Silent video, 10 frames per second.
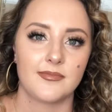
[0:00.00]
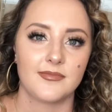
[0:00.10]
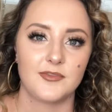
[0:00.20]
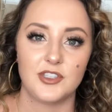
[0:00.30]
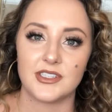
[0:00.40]

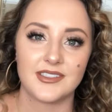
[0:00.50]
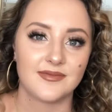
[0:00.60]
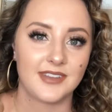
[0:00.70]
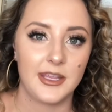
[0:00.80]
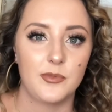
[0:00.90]
Just
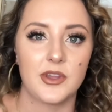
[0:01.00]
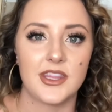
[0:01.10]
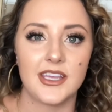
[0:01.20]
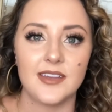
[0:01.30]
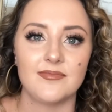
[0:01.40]
keep with
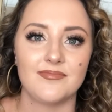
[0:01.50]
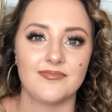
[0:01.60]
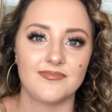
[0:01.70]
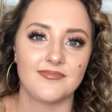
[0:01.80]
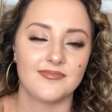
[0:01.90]
it.
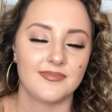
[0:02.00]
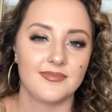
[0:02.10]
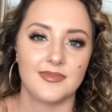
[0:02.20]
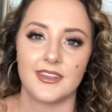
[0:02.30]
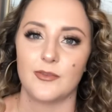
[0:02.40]

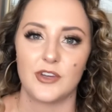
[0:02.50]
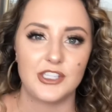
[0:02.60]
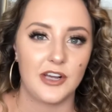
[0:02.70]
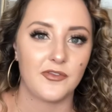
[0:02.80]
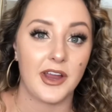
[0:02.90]
Reach
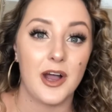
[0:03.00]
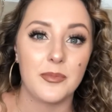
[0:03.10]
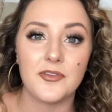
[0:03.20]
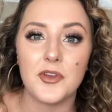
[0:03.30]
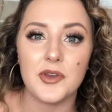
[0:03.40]
out for help
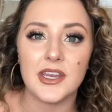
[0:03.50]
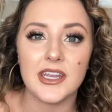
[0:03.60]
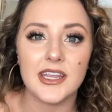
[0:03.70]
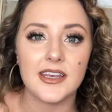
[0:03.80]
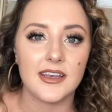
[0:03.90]
if you need
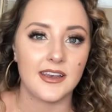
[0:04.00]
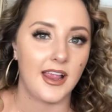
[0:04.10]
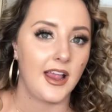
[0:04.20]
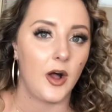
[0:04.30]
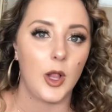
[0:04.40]
it.
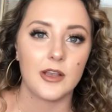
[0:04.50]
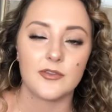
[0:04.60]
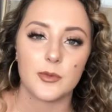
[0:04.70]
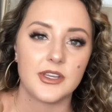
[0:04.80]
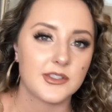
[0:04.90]
All of
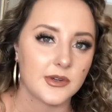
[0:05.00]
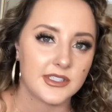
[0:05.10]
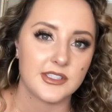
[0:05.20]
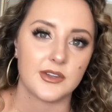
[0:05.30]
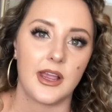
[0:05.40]
the
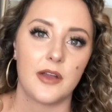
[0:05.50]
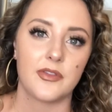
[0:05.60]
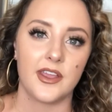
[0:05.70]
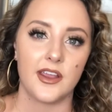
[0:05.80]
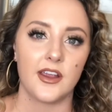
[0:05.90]
resources are out
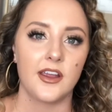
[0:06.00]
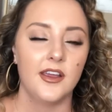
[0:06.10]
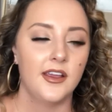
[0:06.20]
there.